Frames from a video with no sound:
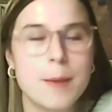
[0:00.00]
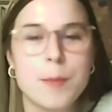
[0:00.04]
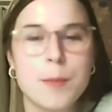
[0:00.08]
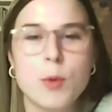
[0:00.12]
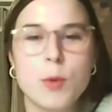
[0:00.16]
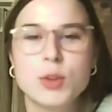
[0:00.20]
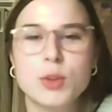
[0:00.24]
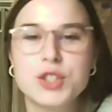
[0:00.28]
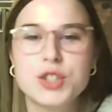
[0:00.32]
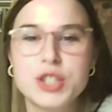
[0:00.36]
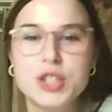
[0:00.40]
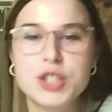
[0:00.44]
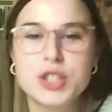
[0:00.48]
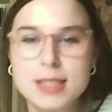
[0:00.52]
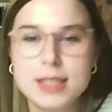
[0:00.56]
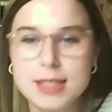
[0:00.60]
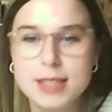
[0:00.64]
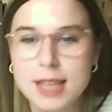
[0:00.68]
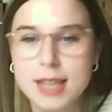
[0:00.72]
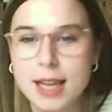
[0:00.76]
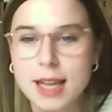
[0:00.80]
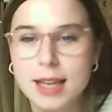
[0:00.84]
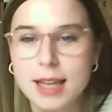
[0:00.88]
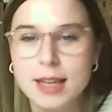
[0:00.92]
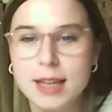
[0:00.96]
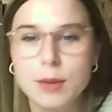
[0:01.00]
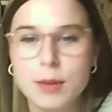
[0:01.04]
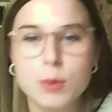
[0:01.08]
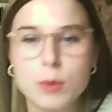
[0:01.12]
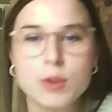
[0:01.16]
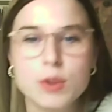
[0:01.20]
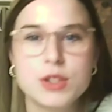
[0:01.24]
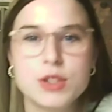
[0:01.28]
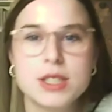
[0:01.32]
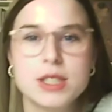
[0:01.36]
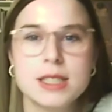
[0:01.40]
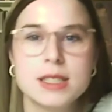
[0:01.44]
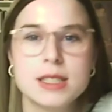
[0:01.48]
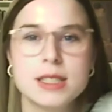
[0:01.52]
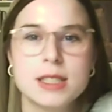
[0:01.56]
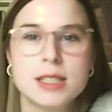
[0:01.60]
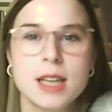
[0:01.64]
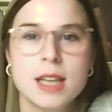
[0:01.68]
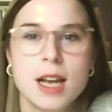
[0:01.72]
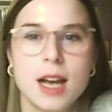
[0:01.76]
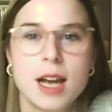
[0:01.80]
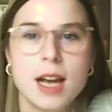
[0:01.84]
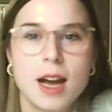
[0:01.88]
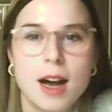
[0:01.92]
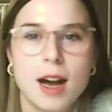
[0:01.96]
what she's selling, what she's
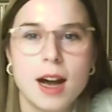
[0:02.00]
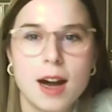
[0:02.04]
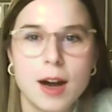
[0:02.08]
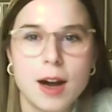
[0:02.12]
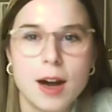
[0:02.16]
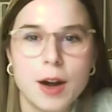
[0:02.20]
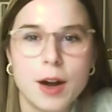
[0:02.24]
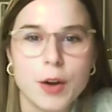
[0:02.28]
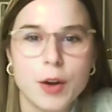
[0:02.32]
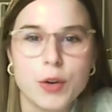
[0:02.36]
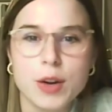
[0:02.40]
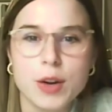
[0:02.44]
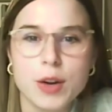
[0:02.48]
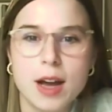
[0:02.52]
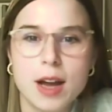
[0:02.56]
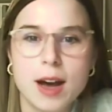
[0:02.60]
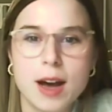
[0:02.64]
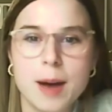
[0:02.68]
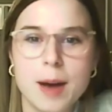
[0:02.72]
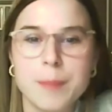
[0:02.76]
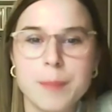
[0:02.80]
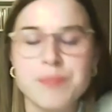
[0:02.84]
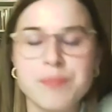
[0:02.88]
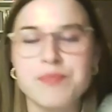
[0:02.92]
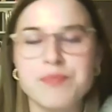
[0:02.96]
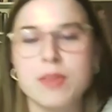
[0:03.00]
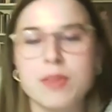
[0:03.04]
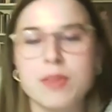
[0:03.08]
gonna